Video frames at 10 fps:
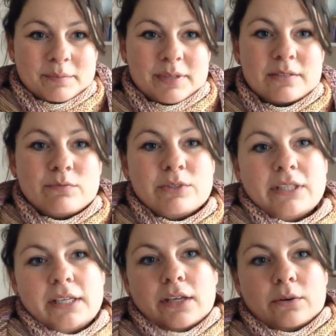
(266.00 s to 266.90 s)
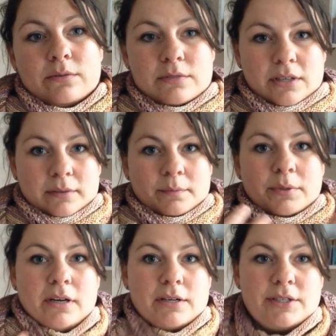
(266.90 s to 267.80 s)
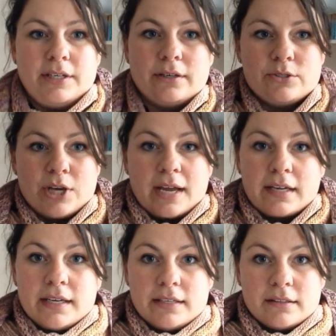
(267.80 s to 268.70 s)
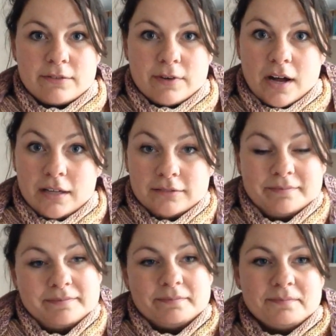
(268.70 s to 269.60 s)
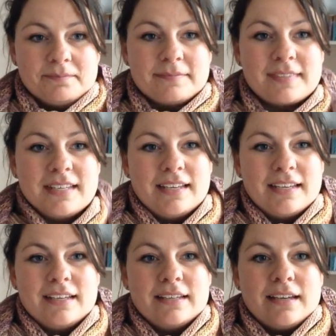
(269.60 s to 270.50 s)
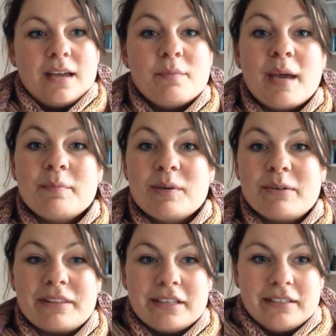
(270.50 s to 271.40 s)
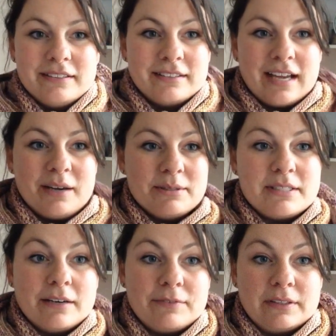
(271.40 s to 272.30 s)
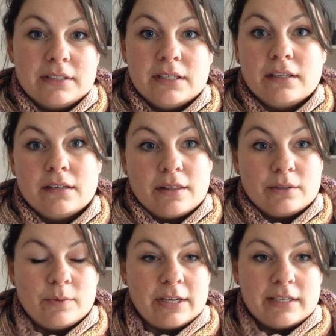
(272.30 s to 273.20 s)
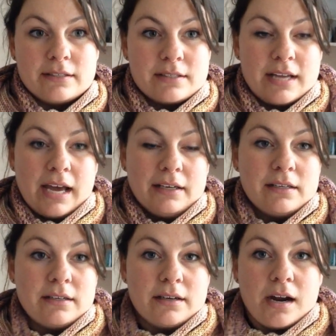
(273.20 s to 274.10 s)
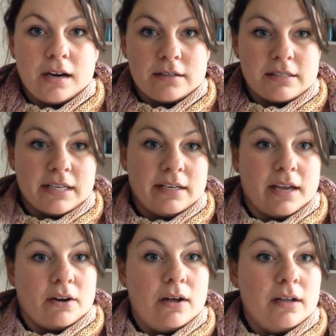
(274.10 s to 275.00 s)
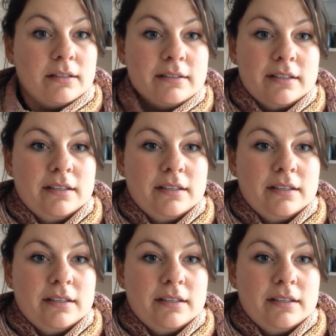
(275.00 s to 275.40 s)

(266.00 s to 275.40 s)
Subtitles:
But really cute to put under your jacket in the fall. I'm happy with it. I would definitely knit another one. It's not a hard knit at all.